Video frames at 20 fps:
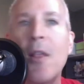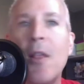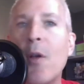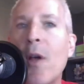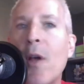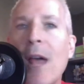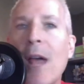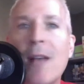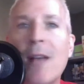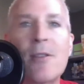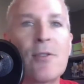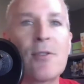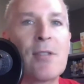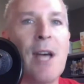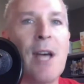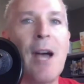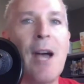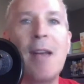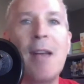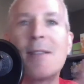
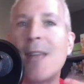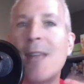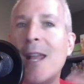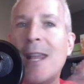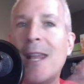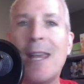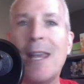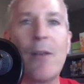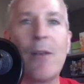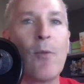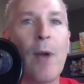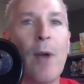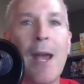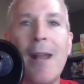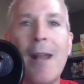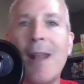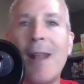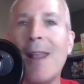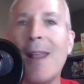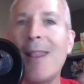exercise, and eat
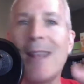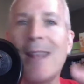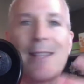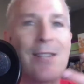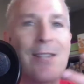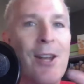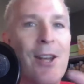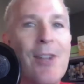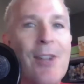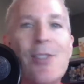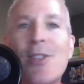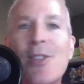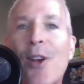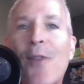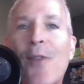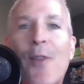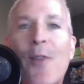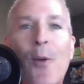right. That's going to serve you